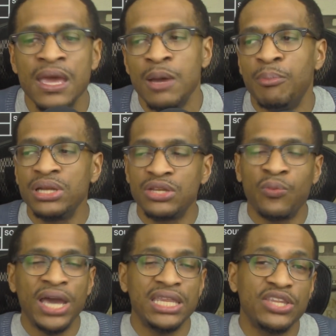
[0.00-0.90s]
but the
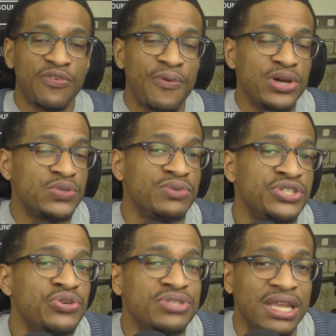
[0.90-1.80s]
way that the Force
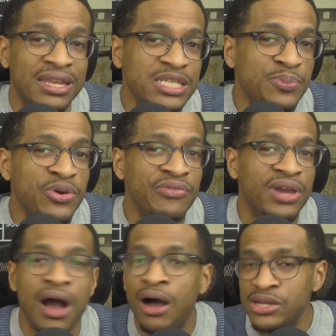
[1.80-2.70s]
was used in this
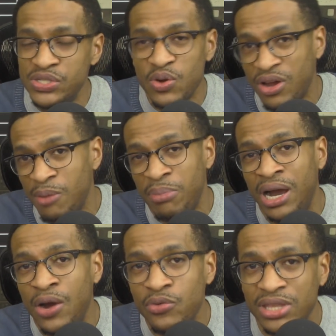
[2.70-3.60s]
movie also
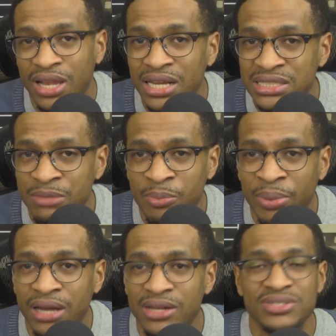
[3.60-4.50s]
combined with the lightsaber
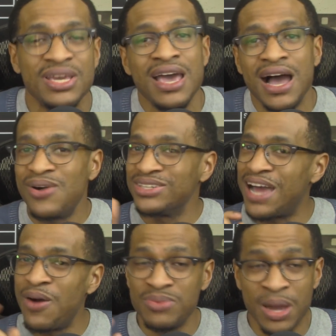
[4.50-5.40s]
battles, I was,
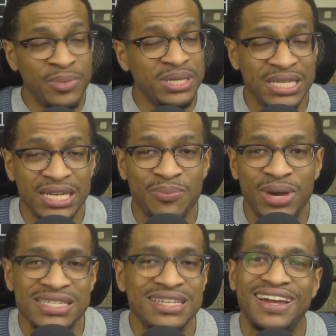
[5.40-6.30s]
I, I'm sitting in
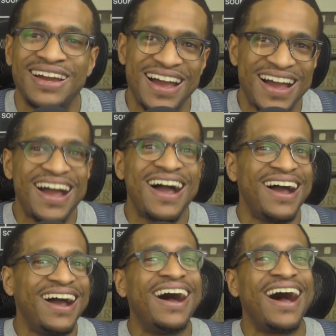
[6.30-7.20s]
my seat like,
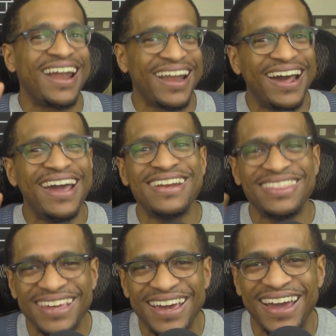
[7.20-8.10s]
ah, I
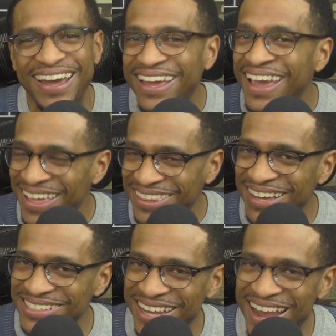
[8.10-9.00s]
like that.
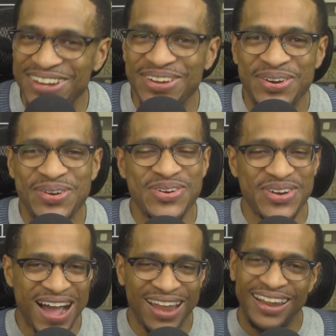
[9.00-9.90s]
That's kind of cool.
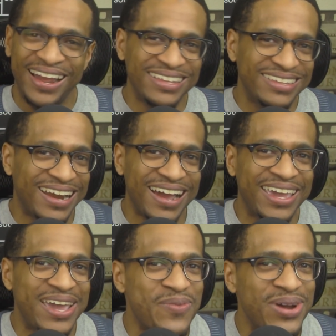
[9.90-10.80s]
I like that. I
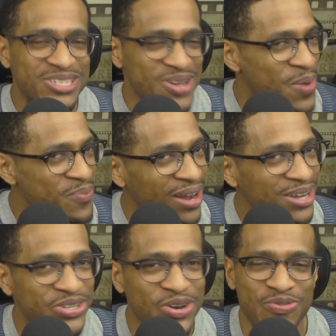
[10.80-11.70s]
can't wait to talk about
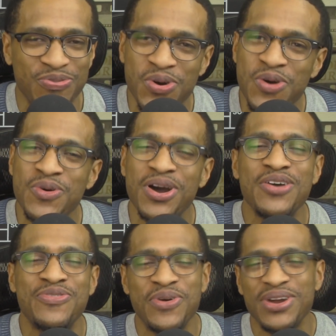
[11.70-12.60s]
this on full,
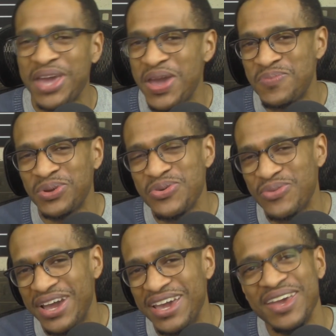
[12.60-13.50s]
uh, four K
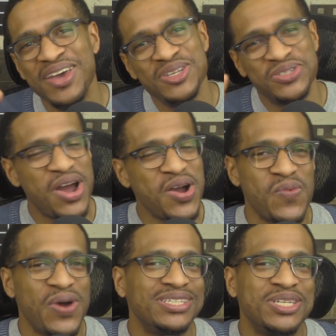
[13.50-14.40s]
Blu-ray, so I
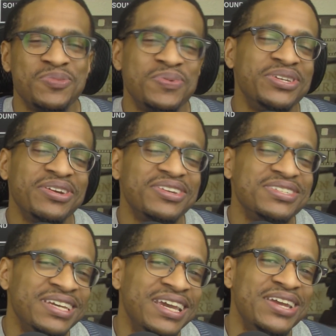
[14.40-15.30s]
can watch this particular
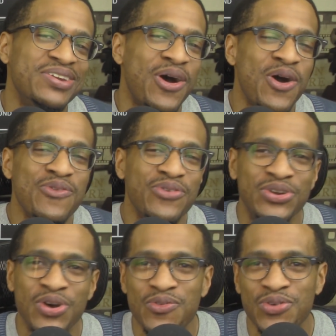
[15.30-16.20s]
scene over
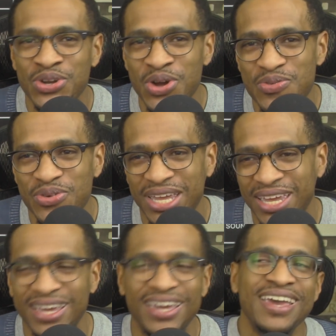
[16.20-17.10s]
and over and over
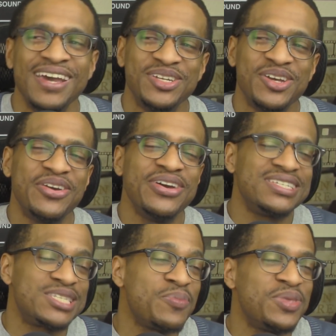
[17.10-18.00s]
again. Now, there
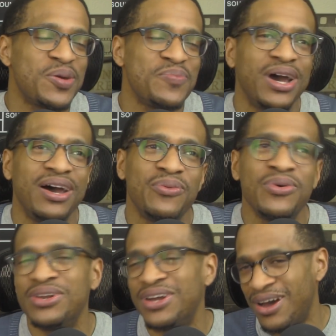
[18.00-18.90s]
is something about,
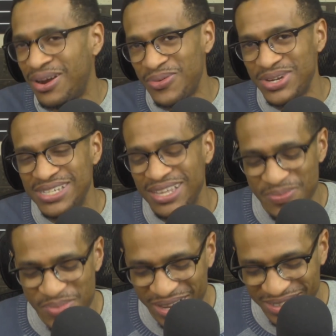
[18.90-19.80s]
well, no, I don't want to say
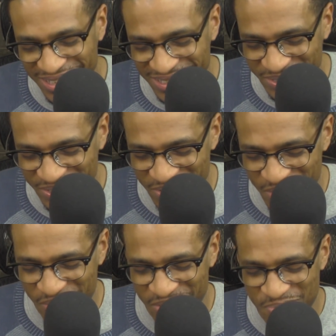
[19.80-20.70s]
that because that's, you
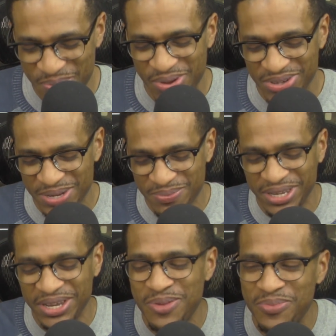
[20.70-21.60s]
know, going to spoil
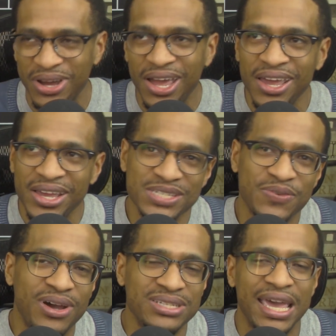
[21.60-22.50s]
something here, but as
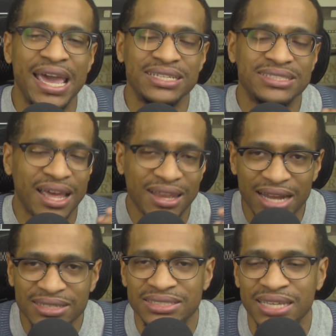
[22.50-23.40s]
far as the action, I
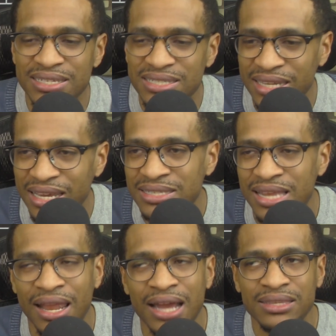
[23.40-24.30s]
like the chase scenes,
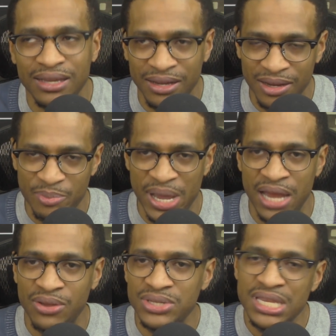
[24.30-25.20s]
I like the gun
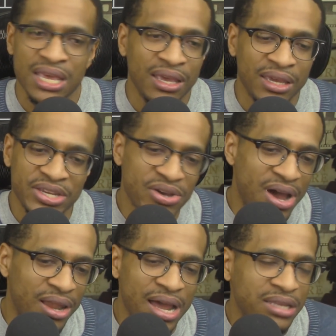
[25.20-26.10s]
battles, you know,
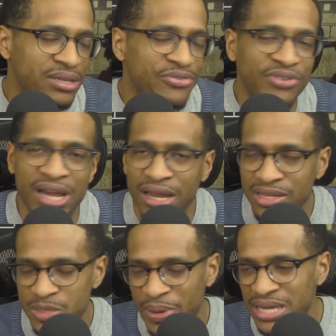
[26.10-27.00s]
I like them flying
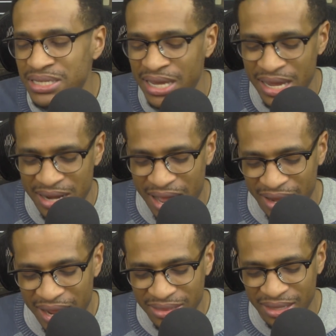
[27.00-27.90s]
in space, and I
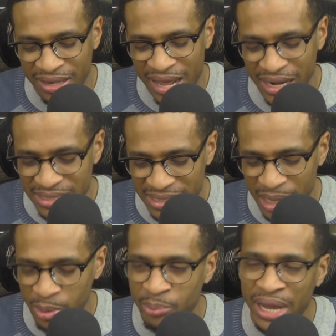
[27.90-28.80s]
like the
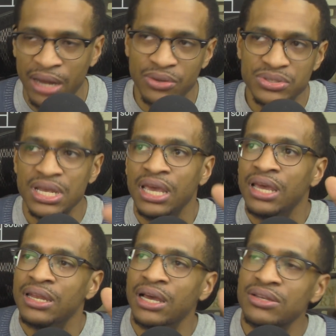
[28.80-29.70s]
lightsaber battles.
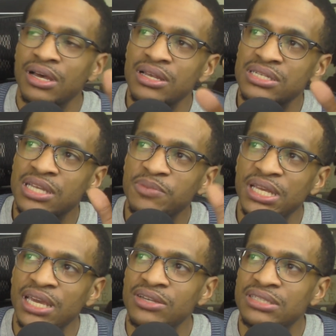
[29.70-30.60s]
Now, uh,
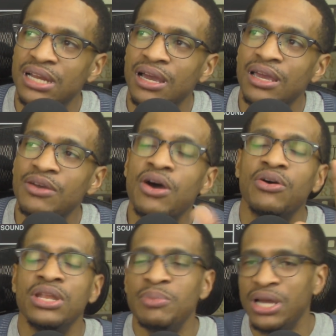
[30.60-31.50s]
something else that I,
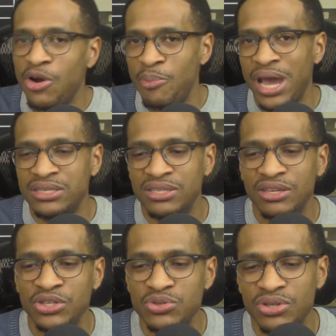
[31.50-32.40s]
oh, let me go back to
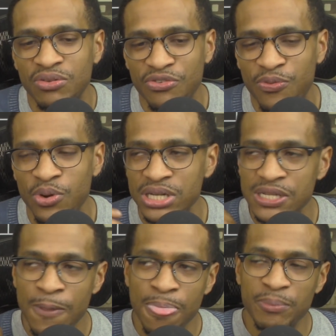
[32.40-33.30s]
the use of the
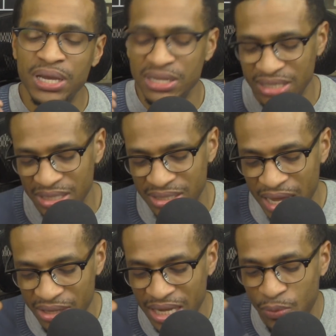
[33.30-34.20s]
Force, because yes,
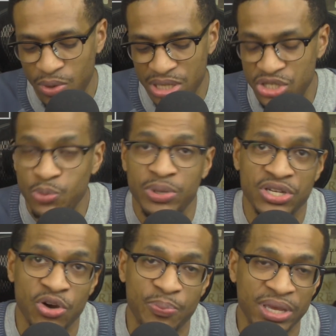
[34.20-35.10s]
that, that was super
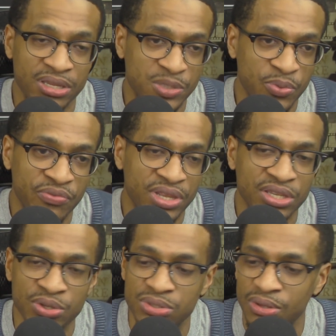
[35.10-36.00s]
dope in this movie, the
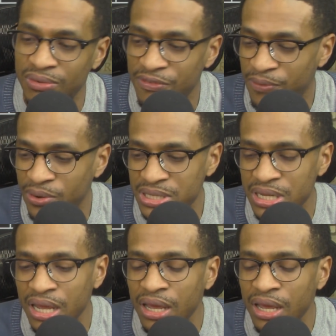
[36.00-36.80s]
use of the Force.